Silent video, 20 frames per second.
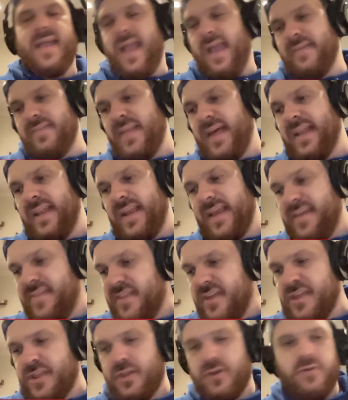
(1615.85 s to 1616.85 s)
And then in
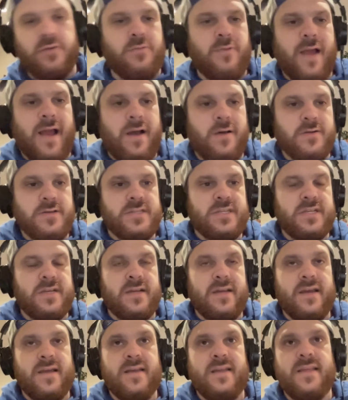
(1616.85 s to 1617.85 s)
the 3rd round,
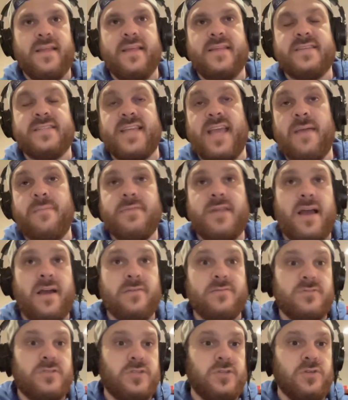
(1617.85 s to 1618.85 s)
this came
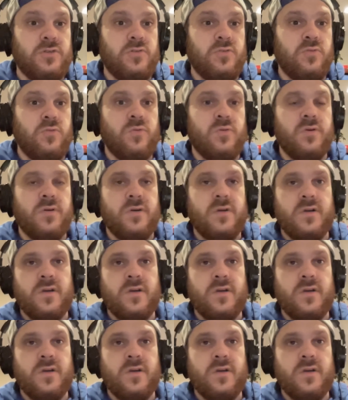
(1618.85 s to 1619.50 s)
down to